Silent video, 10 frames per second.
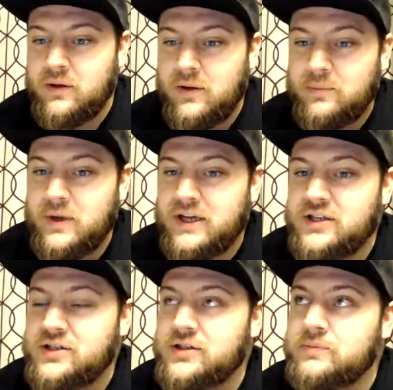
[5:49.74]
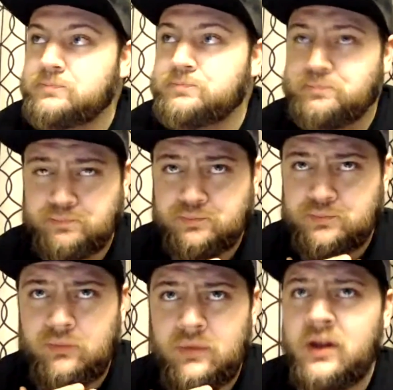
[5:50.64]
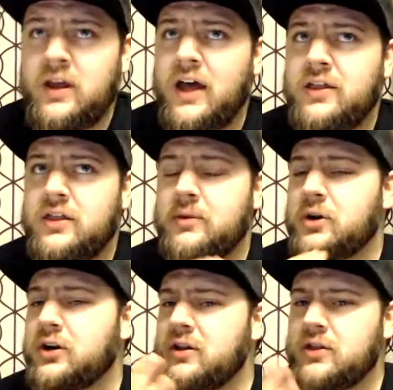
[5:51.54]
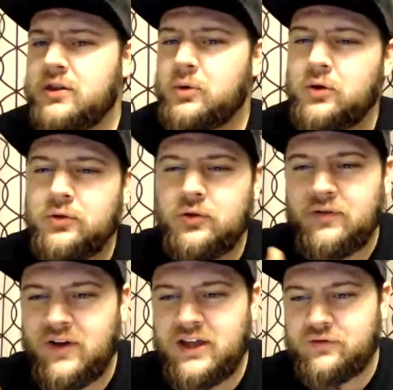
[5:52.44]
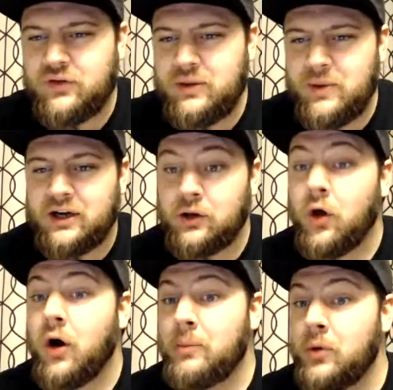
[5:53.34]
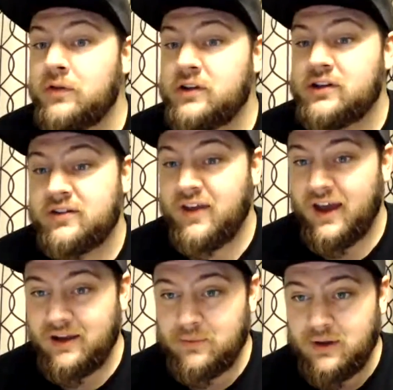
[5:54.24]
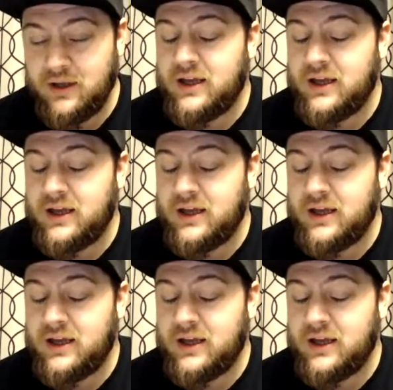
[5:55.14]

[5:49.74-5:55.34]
because they were going through a phase of remaking a lot of movies at the time.